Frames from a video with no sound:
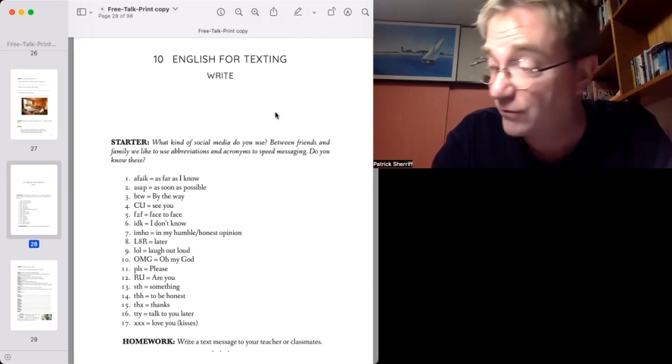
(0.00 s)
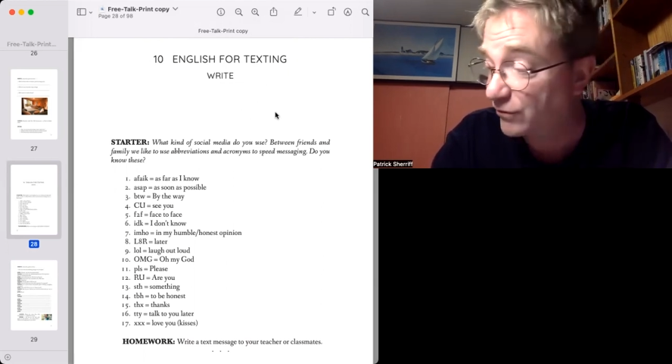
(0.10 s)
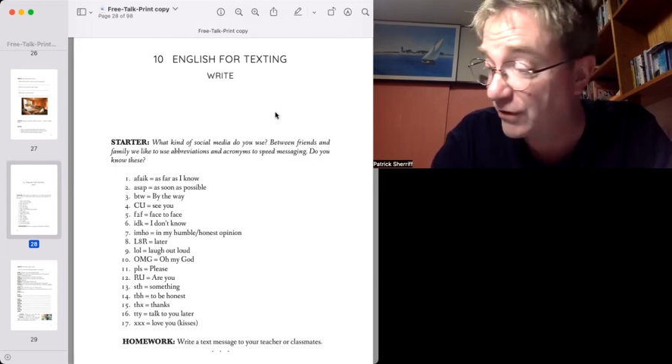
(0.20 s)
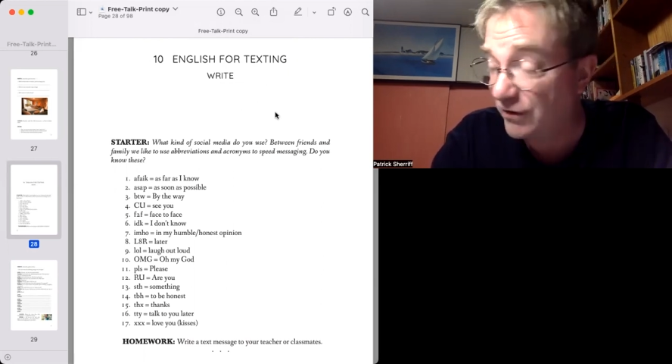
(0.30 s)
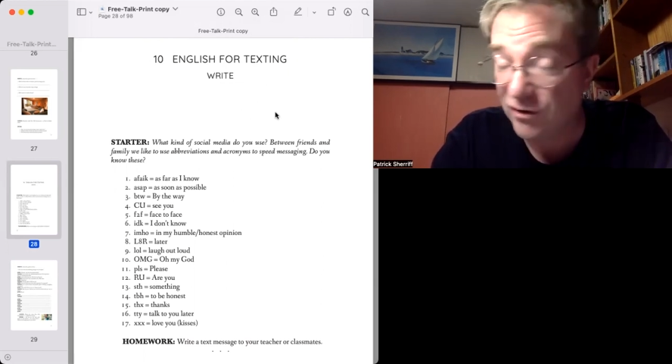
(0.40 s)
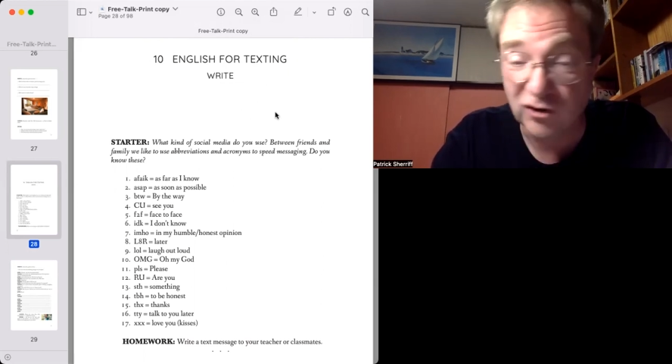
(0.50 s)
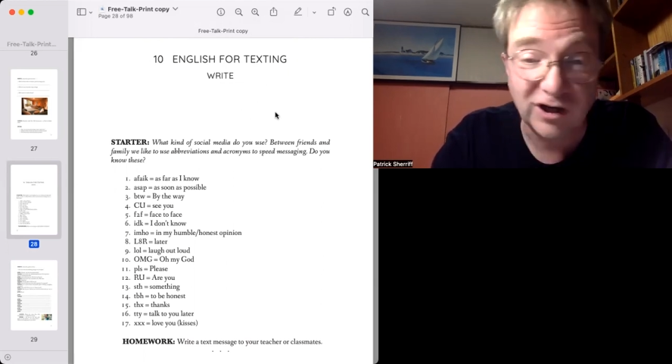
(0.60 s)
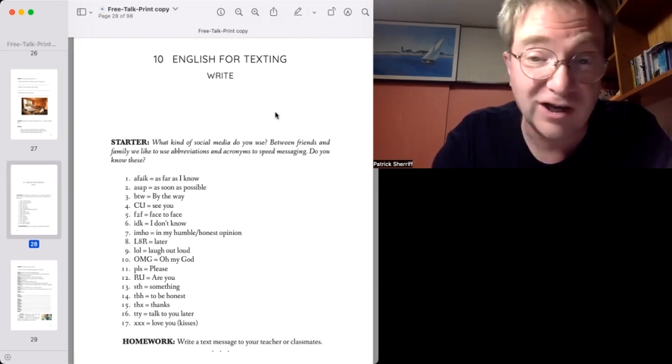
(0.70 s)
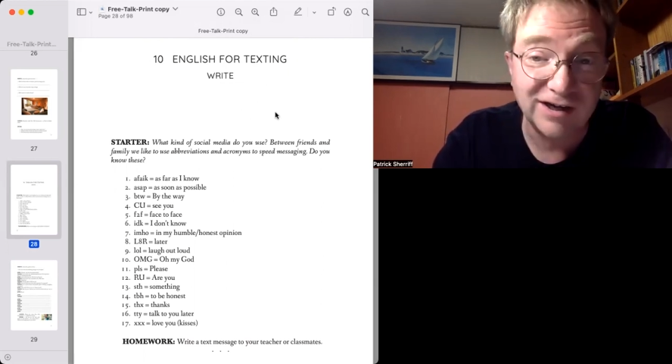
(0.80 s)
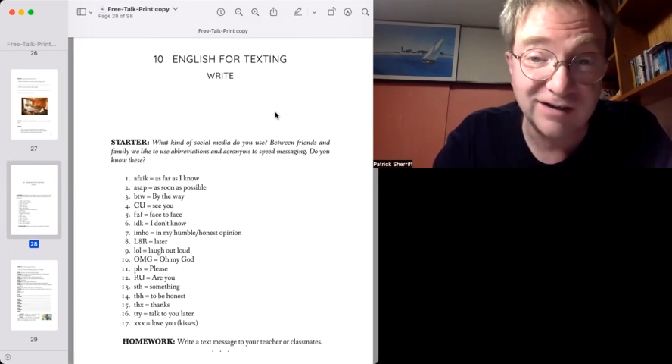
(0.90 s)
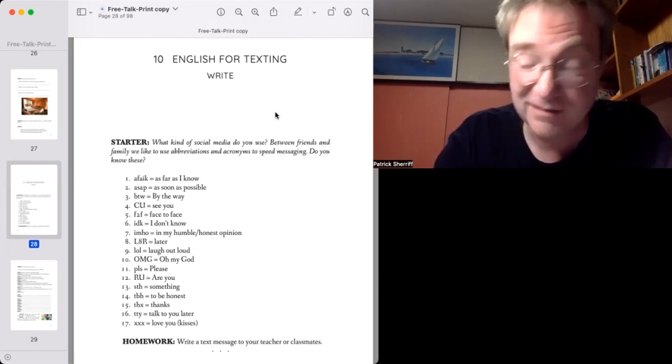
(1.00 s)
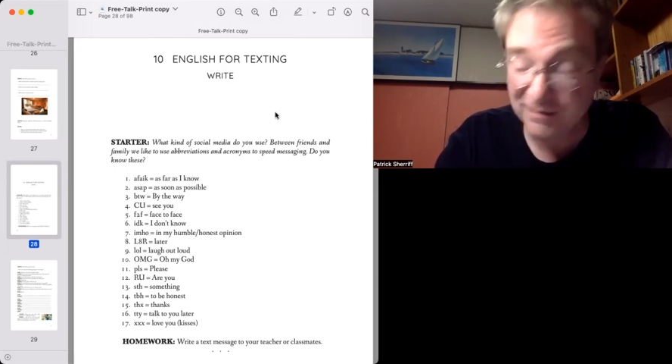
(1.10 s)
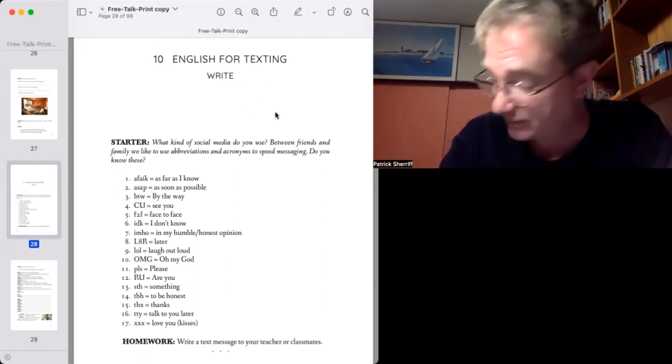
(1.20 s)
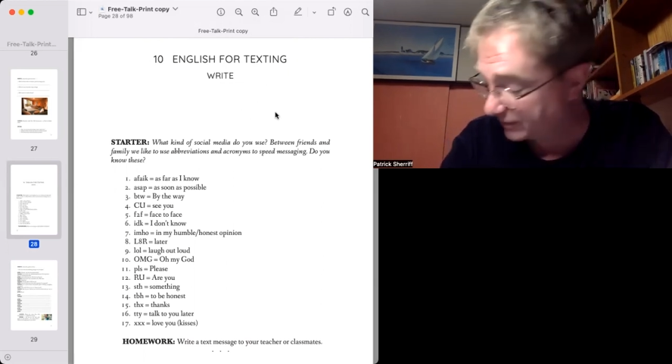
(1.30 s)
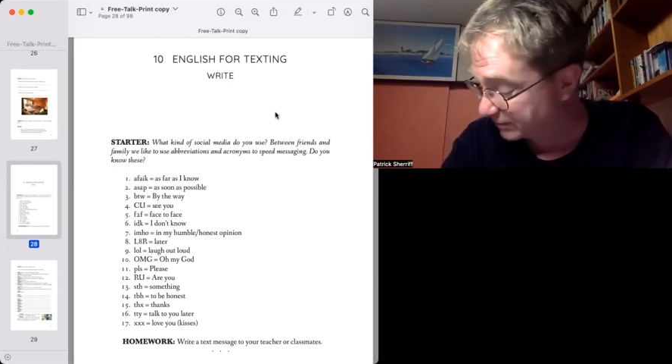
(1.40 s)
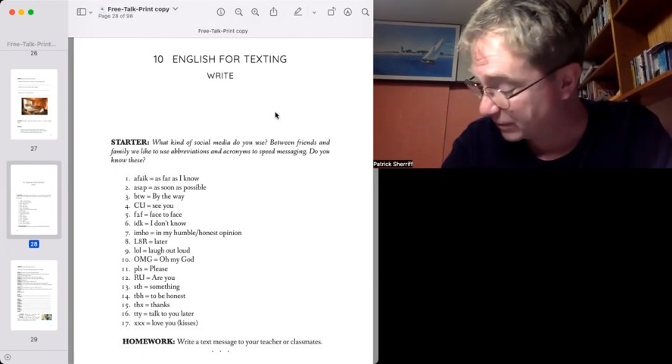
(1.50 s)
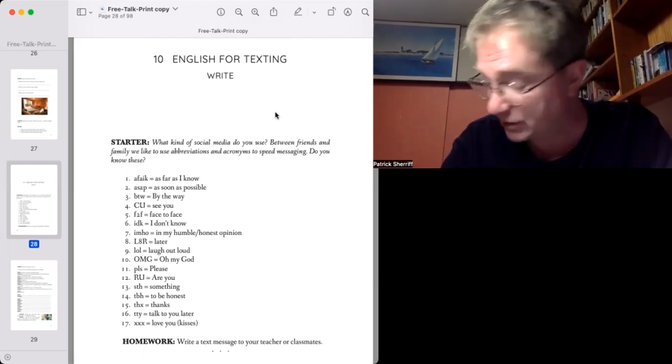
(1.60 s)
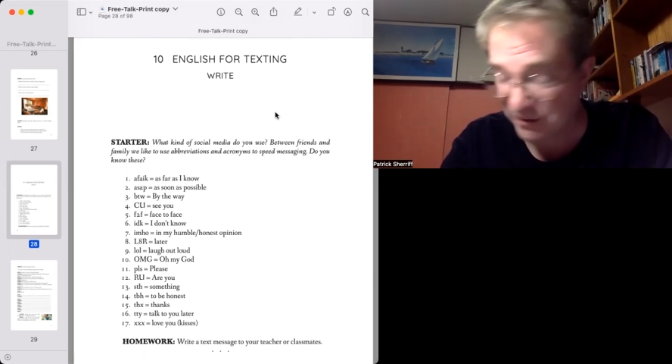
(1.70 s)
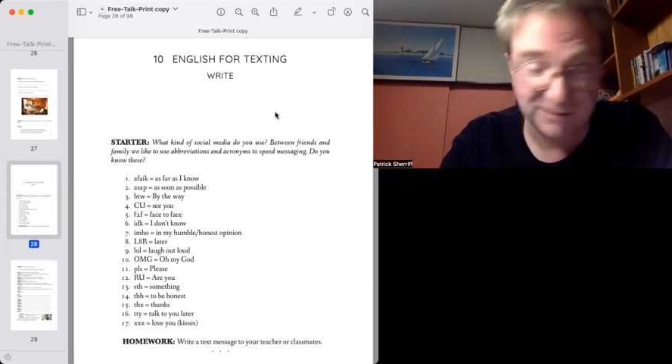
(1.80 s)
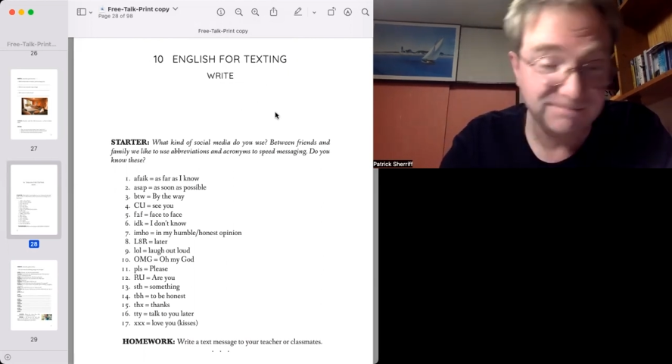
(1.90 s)
for online,
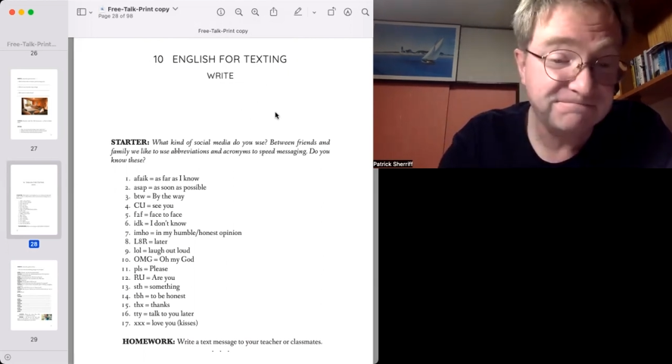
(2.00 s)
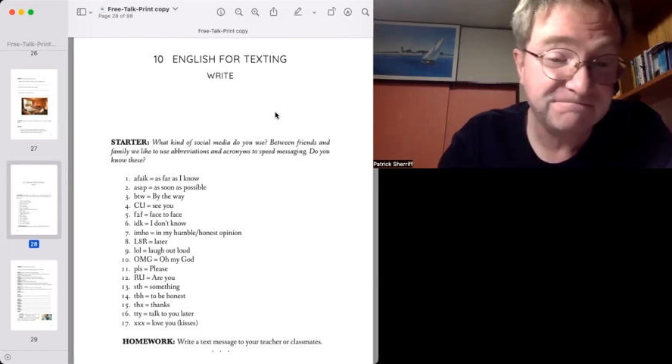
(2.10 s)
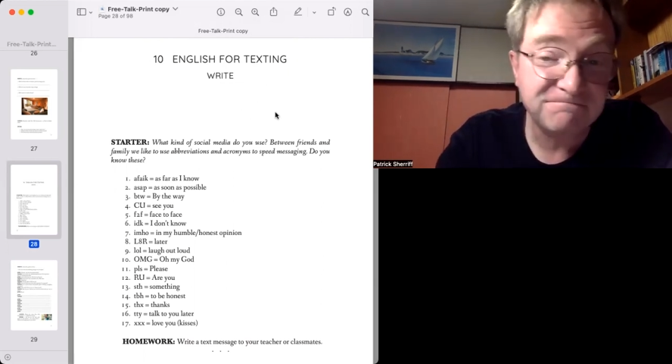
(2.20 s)
especially.